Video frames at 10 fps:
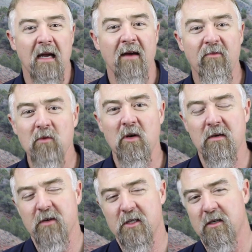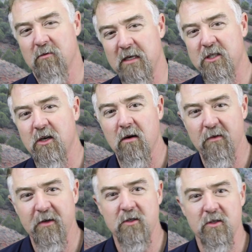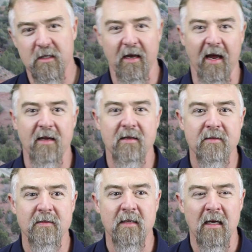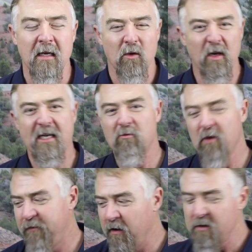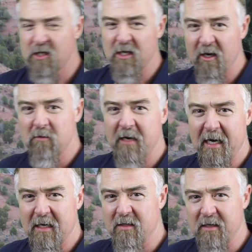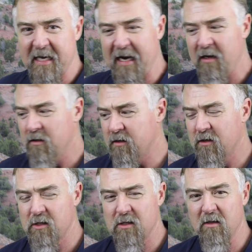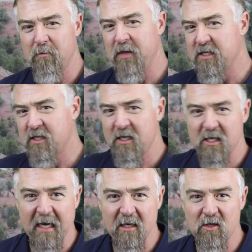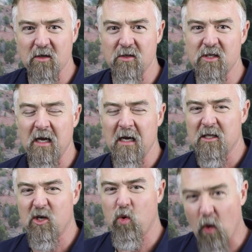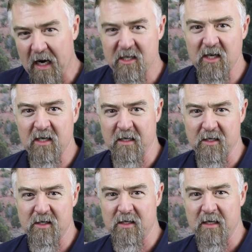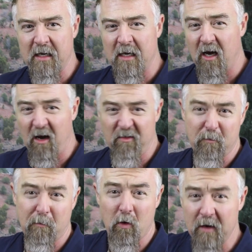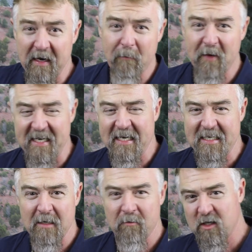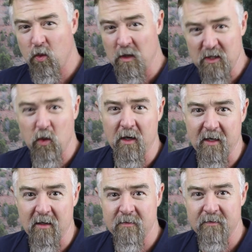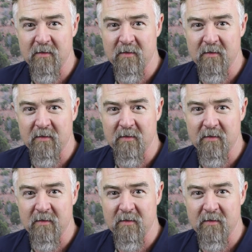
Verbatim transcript: Every one of us could rechart our future today. We could refuse to go back to the calendars, the busy schedules, the craziness of pre pandemic 2020.